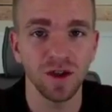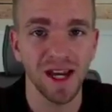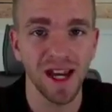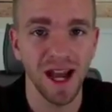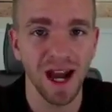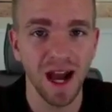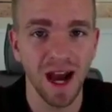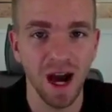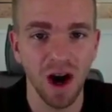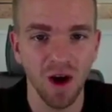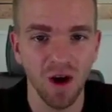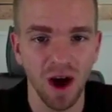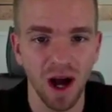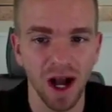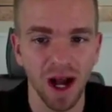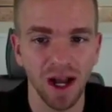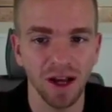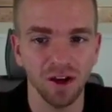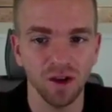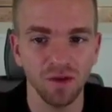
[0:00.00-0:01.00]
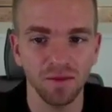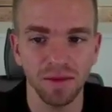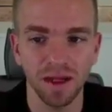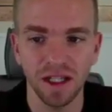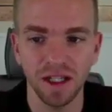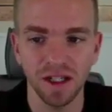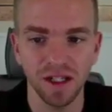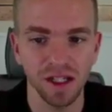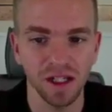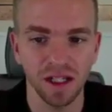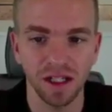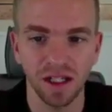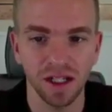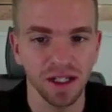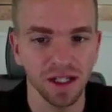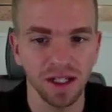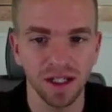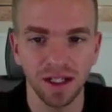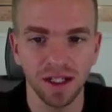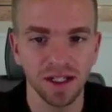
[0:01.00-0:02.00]
now, I don't mean to
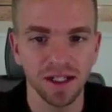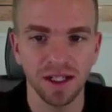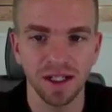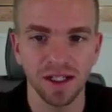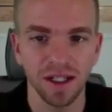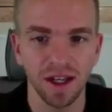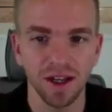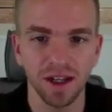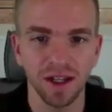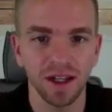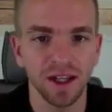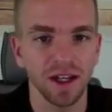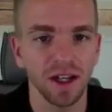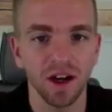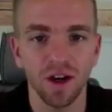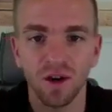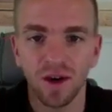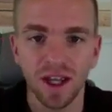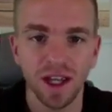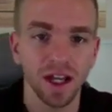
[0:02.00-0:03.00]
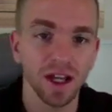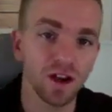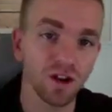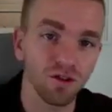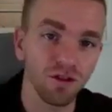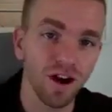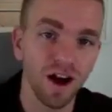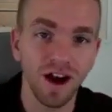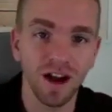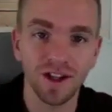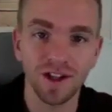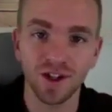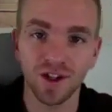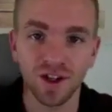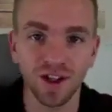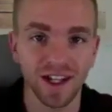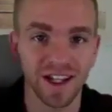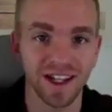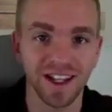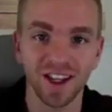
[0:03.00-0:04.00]
tell you to go kick rocks
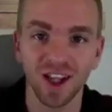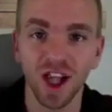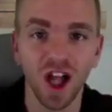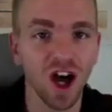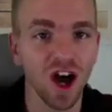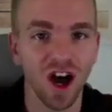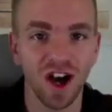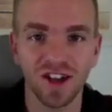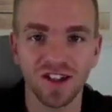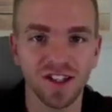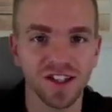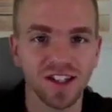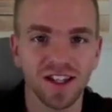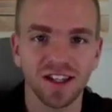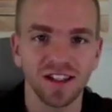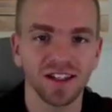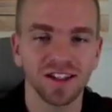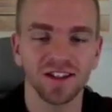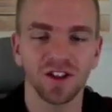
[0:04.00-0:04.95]
or get lost.